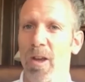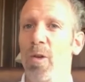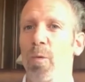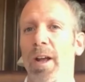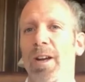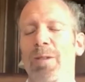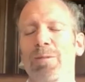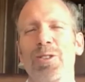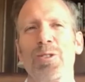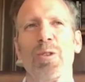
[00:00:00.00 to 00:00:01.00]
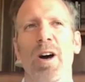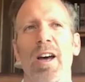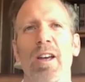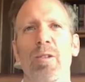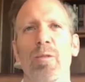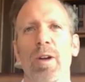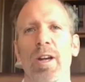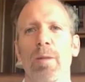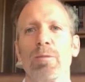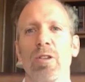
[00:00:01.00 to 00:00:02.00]
when it comes to uh, when
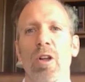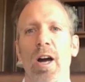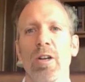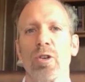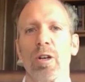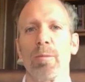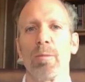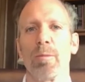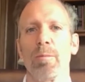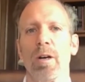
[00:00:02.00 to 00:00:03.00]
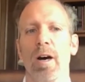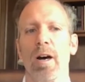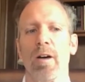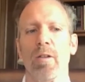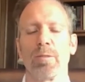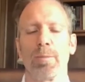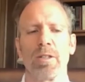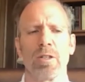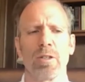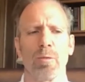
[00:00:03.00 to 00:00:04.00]
it comes to long term uh, of this
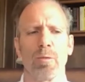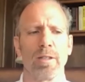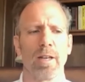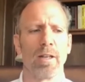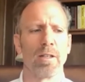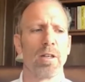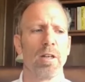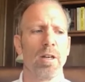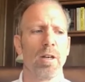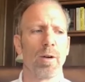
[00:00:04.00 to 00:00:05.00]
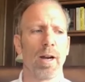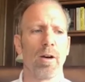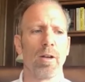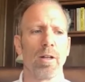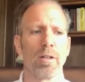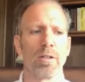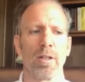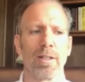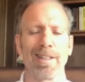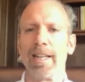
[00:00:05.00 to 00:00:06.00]
business. And when I say this right now, it, it's
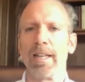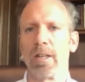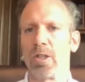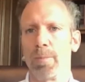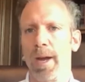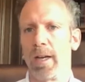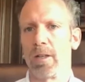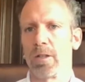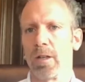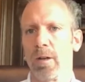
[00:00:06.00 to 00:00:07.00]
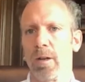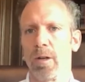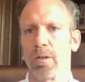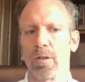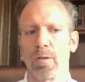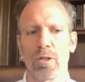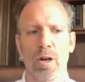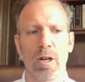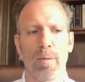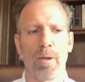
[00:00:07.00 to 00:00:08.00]
it's leading that space. And there's a
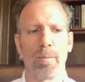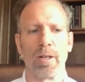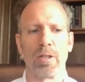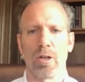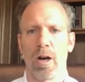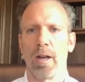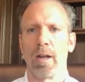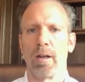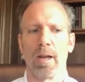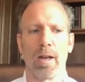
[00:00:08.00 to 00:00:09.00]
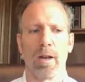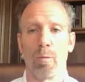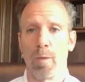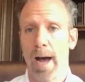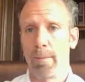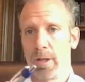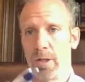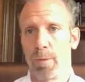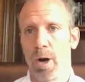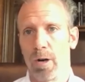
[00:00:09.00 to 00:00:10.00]
startup that my son and and uh, Robbie
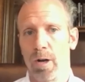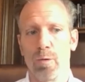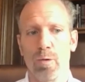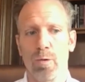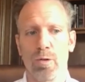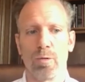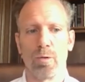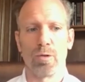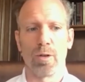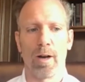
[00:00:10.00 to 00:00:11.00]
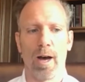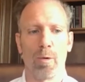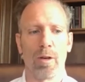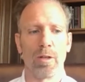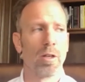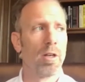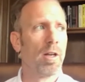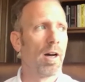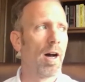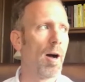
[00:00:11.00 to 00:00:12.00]
is part of, who's who's on with us.
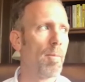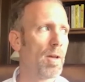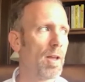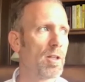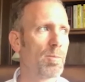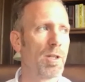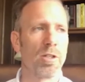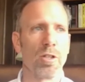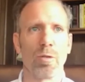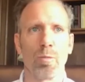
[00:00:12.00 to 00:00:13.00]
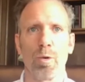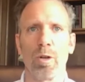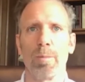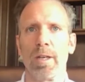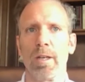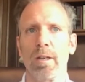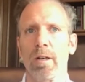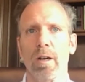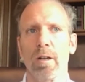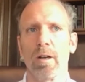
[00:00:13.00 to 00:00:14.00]
Um, and this business will be uh,